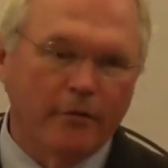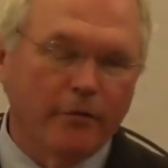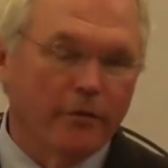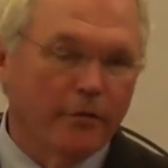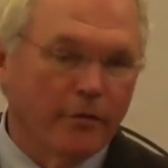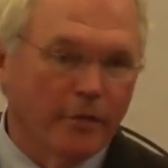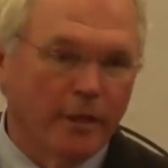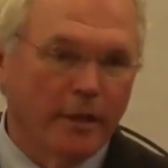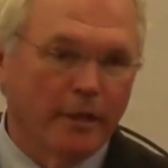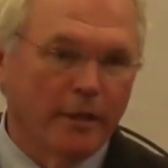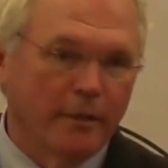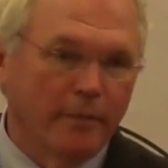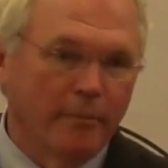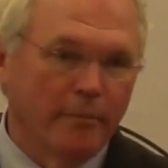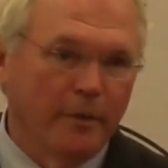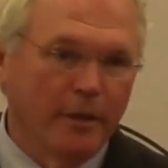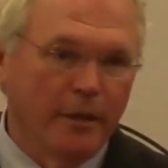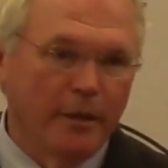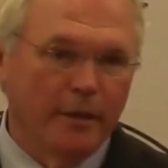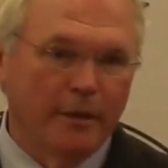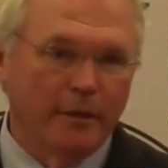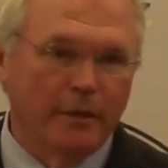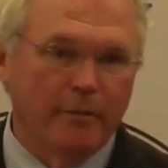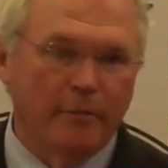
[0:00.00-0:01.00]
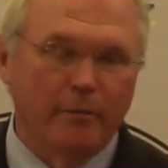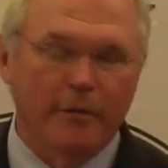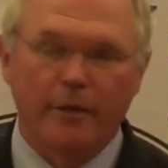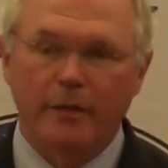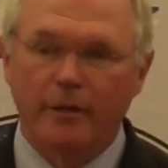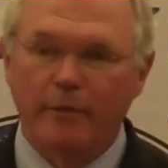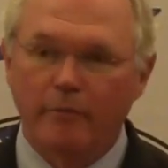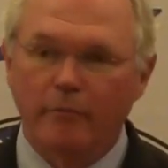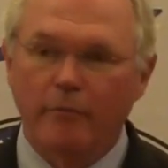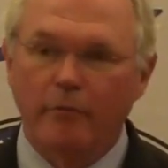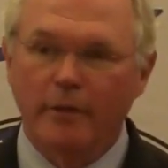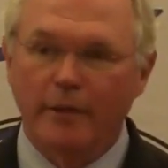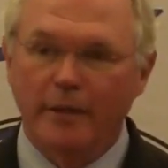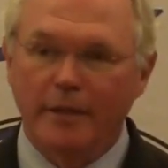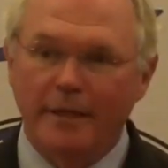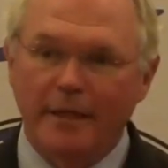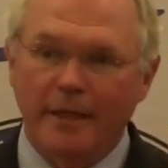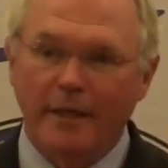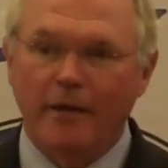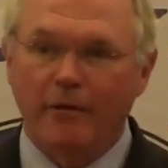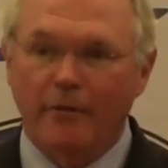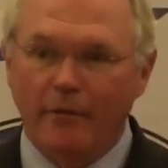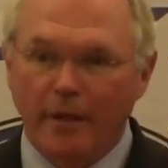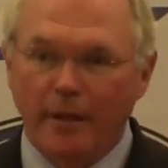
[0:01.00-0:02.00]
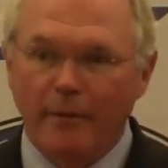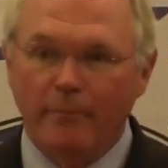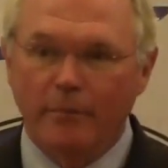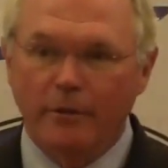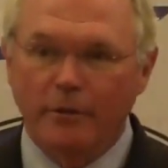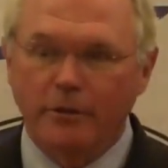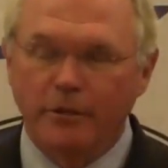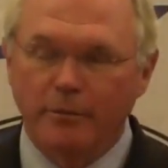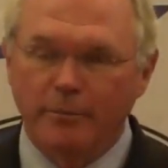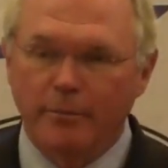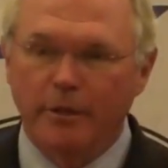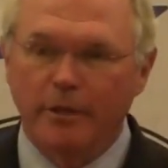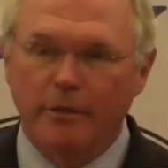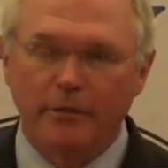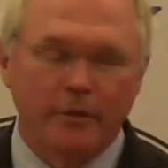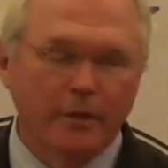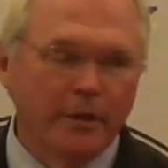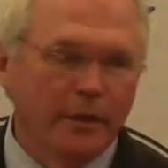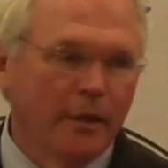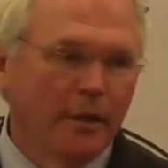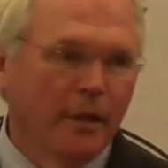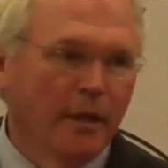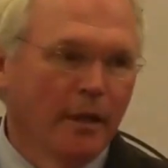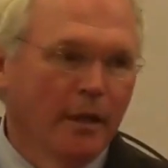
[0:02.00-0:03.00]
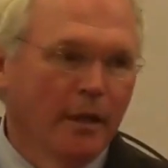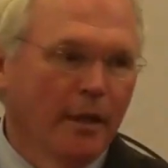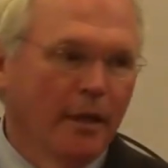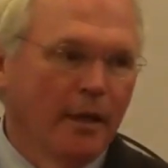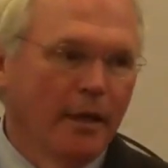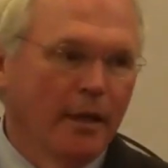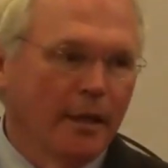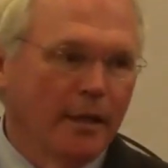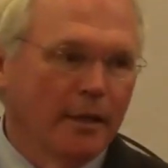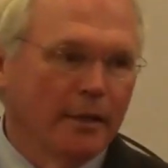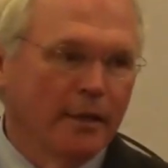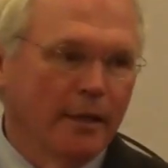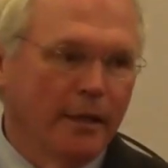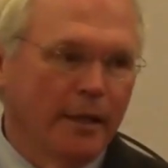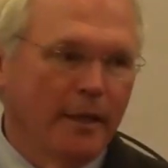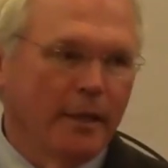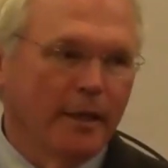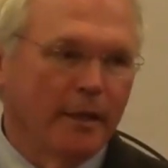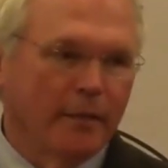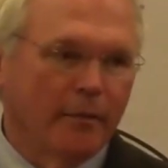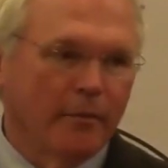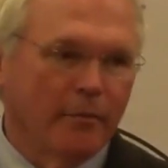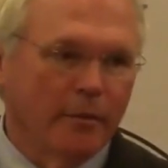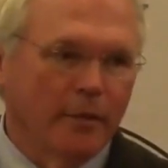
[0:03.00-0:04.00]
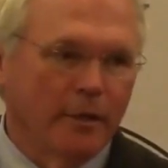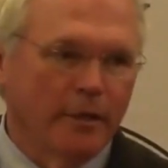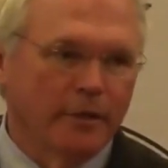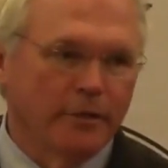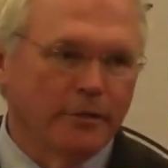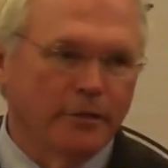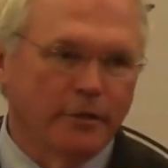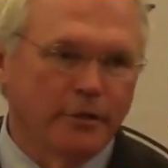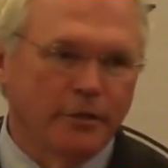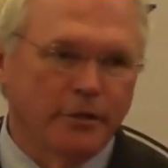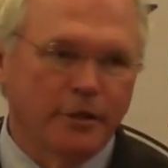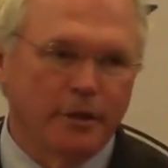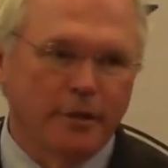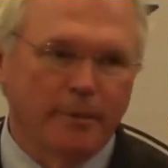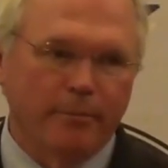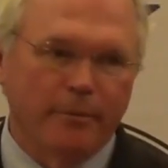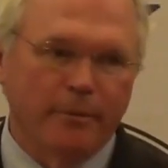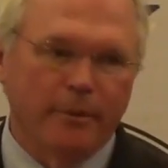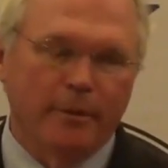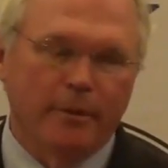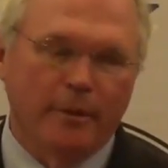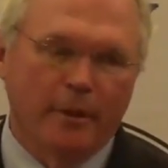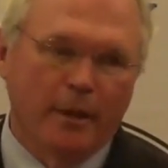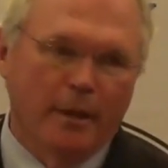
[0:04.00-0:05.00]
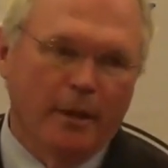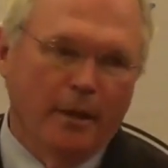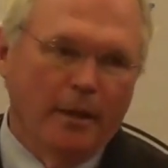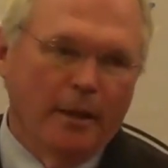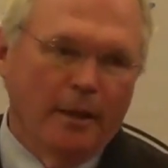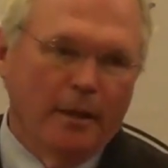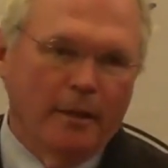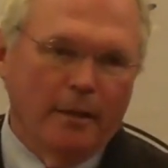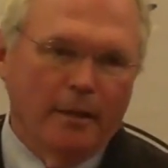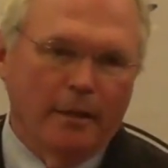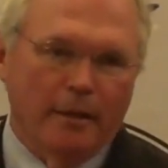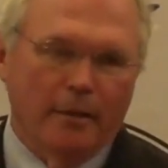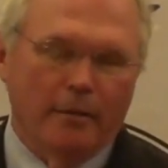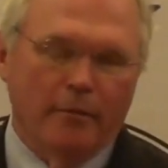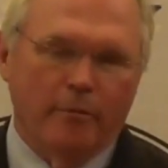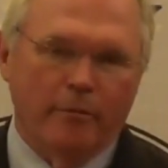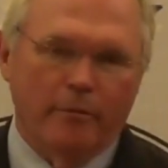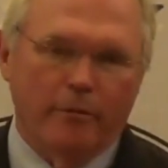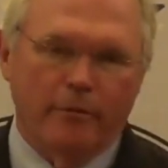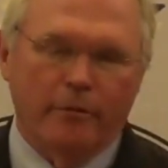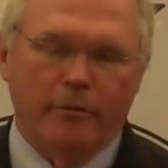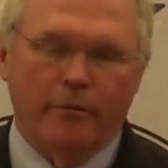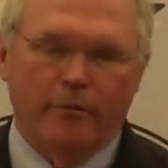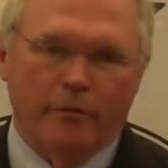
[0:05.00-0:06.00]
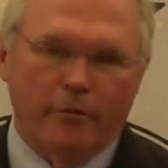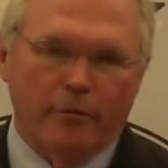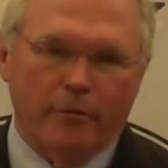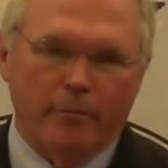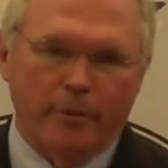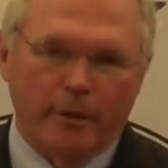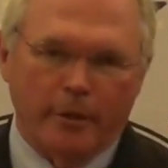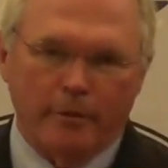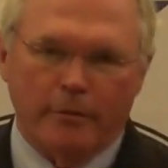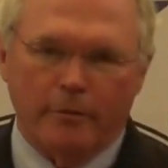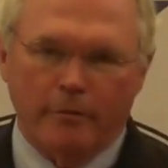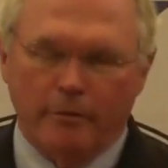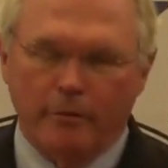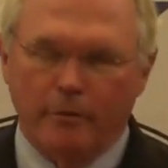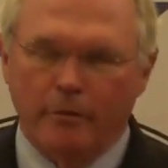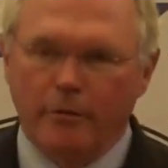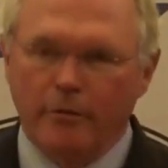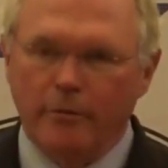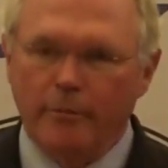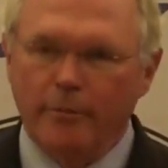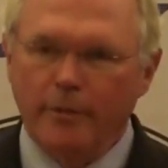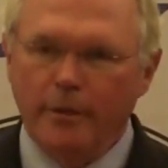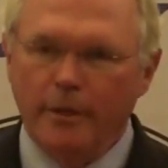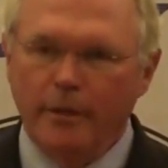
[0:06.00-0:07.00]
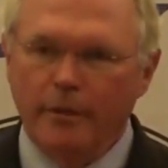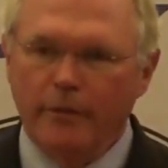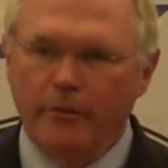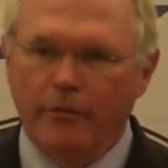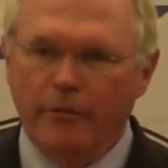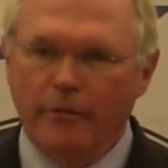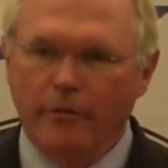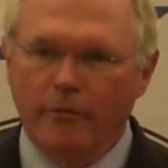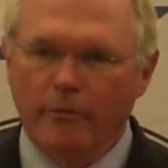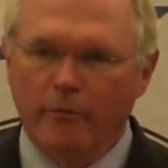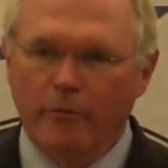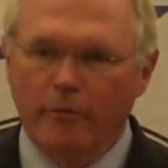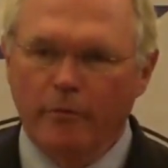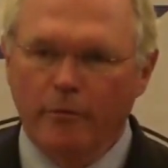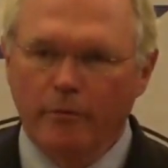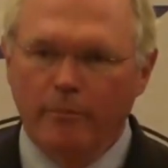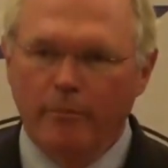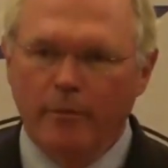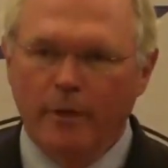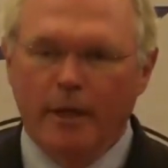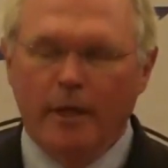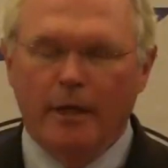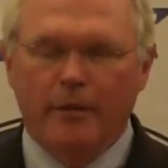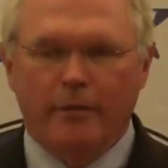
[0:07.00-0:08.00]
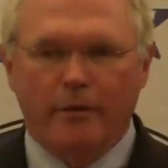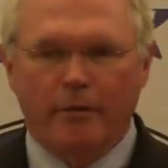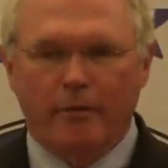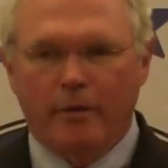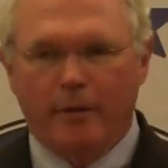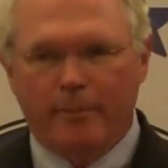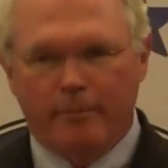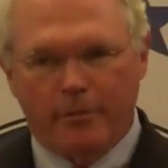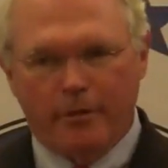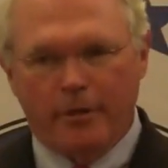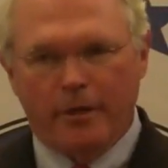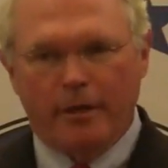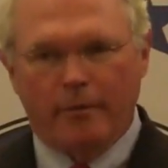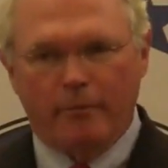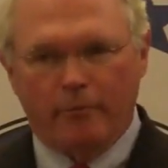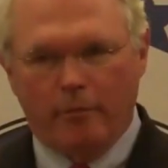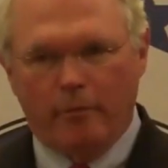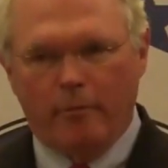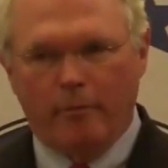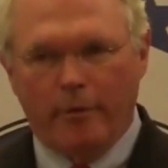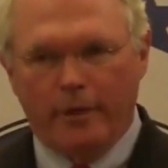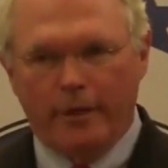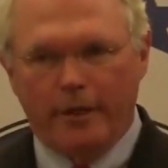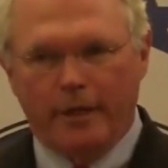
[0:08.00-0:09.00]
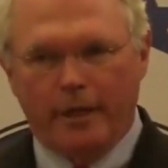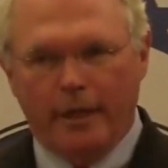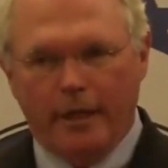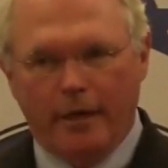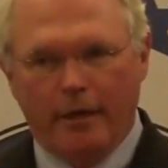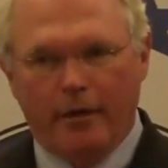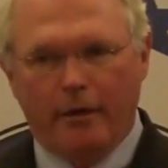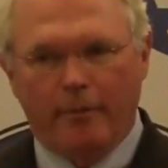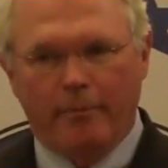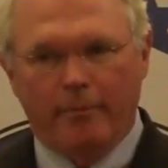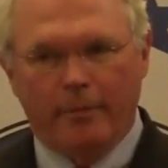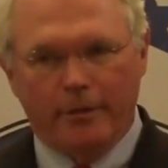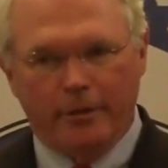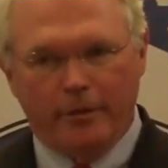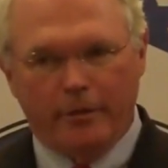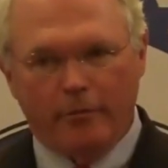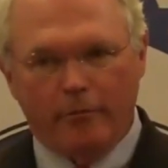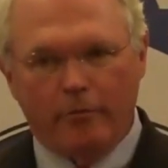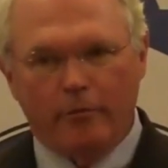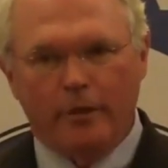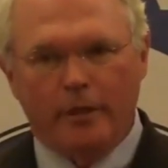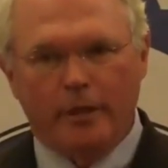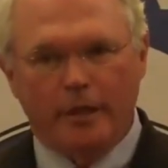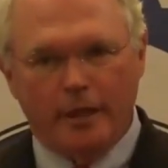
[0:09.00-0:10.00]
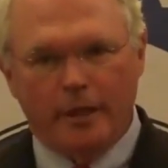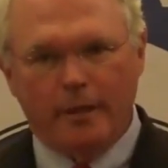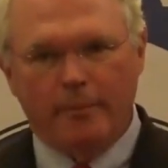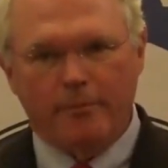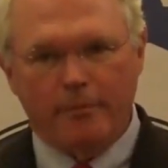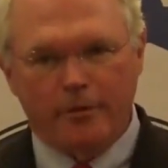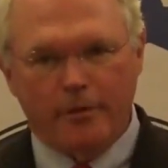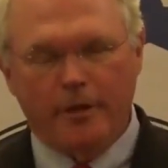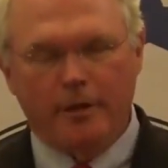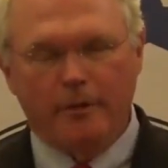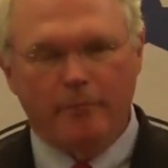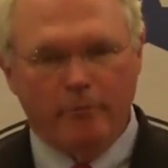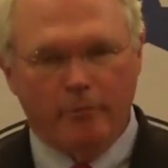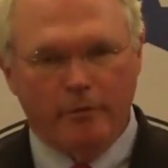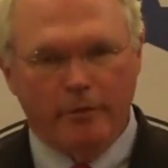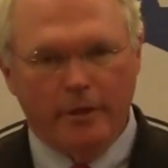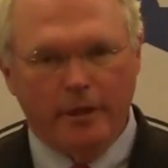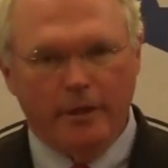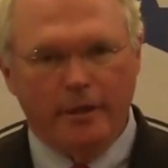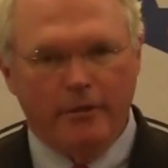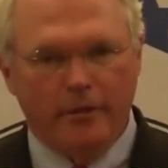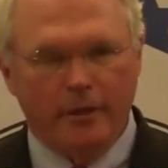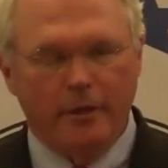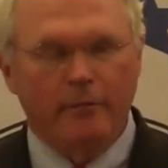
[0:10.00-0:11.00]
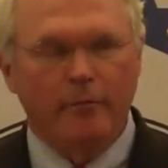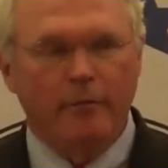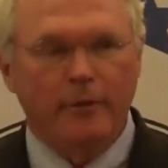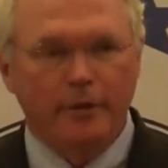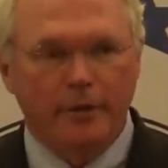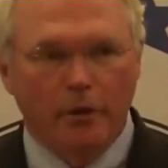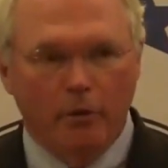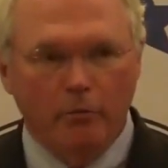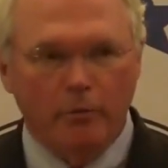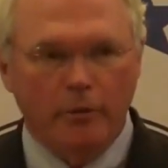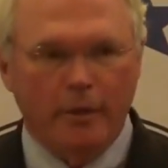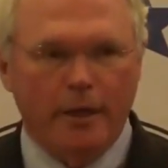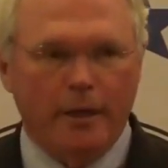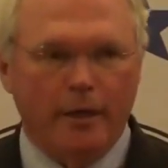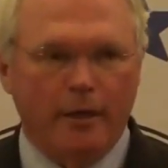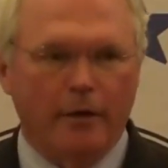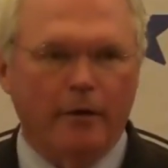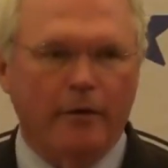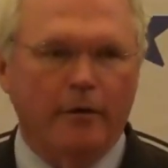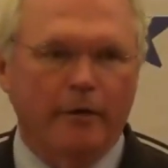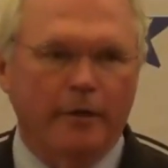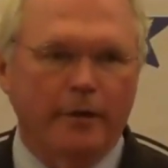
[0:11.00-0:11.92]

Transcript: The second being that we didn't really care that much about the Atlantic relationship, and, you know, with due respect to Europeans in the room, they're upset when we care, but they're really upset when they think we don't care.